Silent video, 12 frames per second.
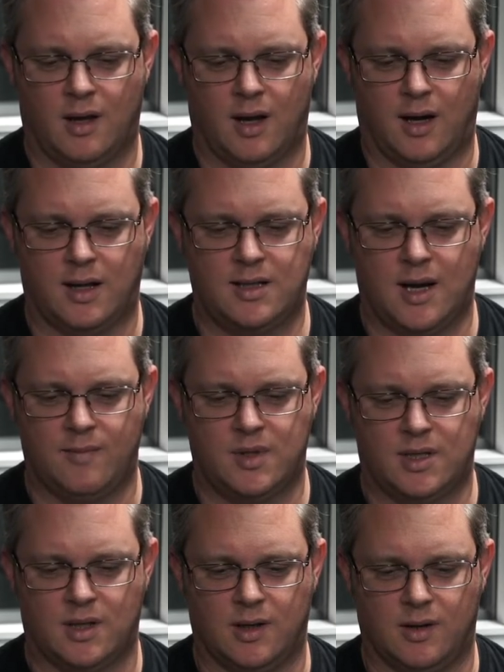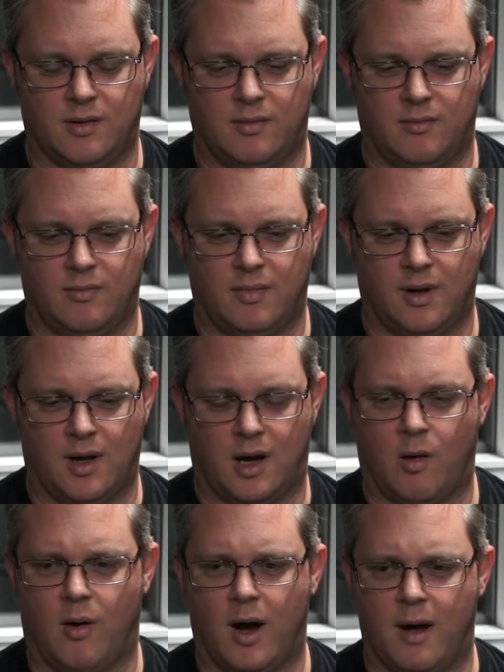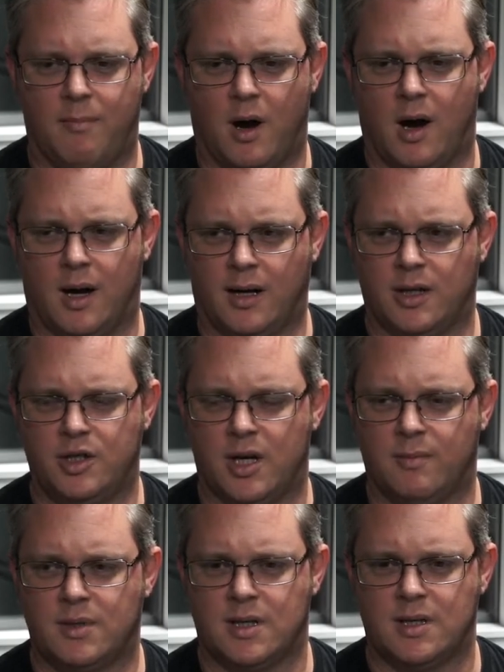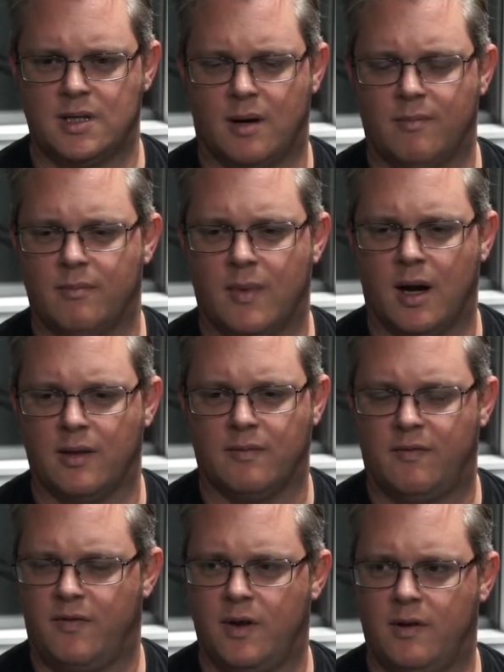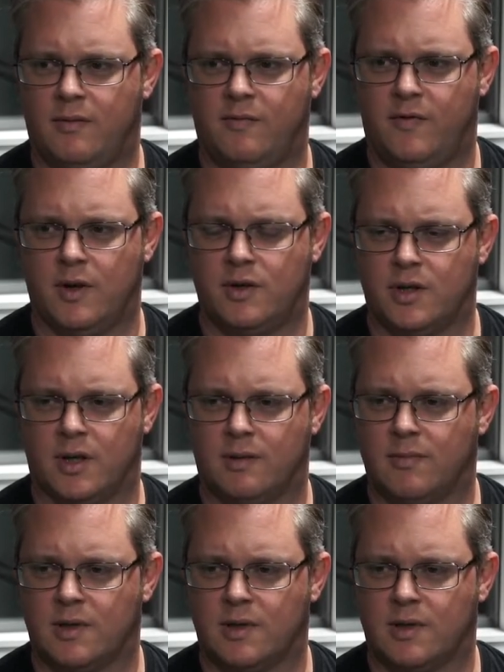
an attempt to acquire bargaining chips in some other future